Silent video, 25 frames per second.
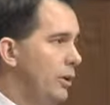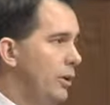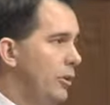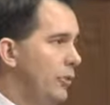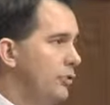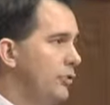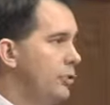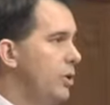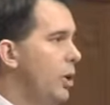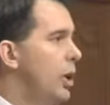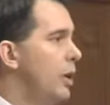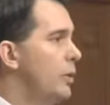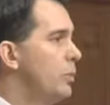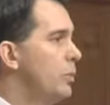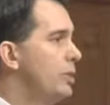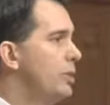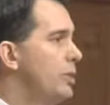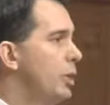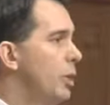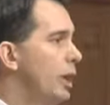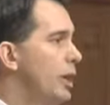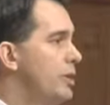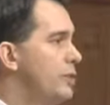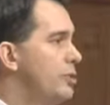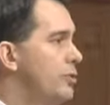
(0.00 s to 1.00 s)
Start with
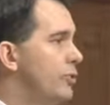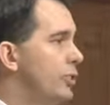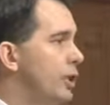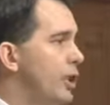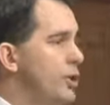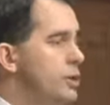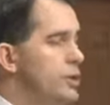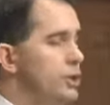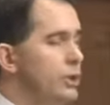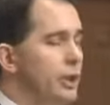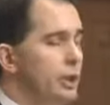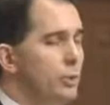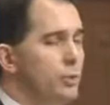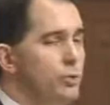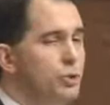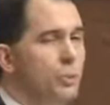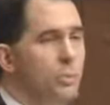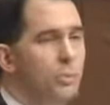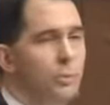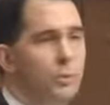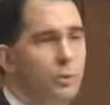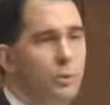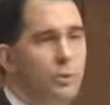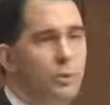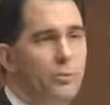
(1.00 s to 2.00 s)
the legislation that was
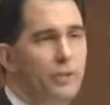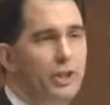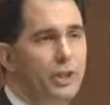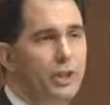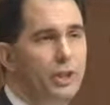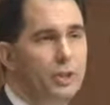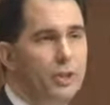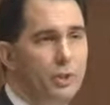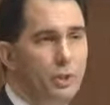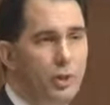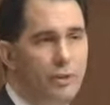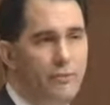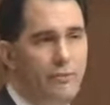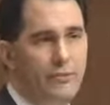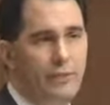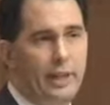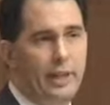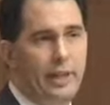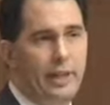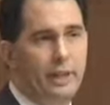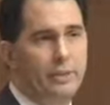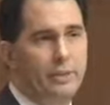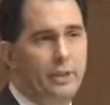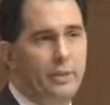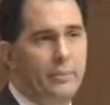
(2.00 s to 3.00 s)
approved in the Joint
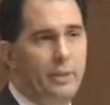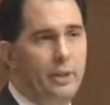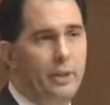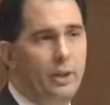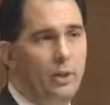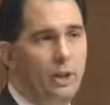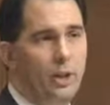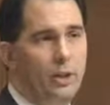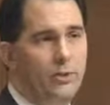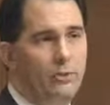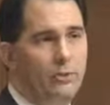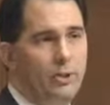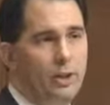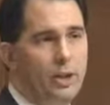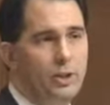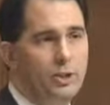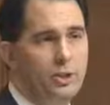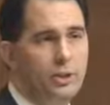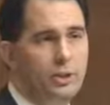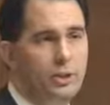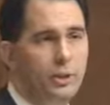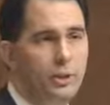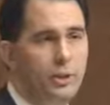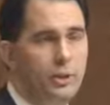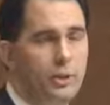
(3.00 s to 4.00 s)
Finance Committee last
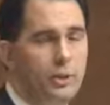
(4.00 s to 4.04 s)
session.